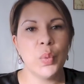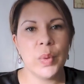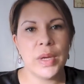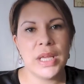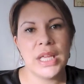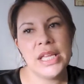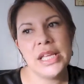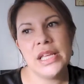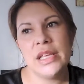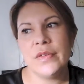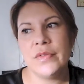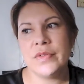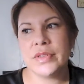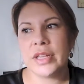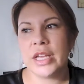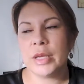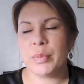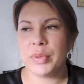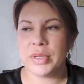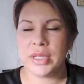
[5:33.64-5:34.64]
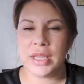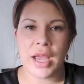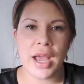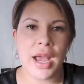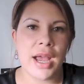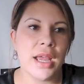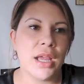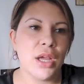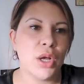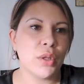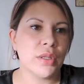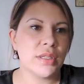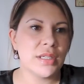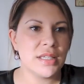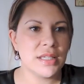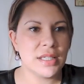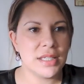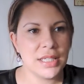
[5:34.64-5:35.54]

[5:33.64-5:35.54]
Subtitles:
weaves like percale and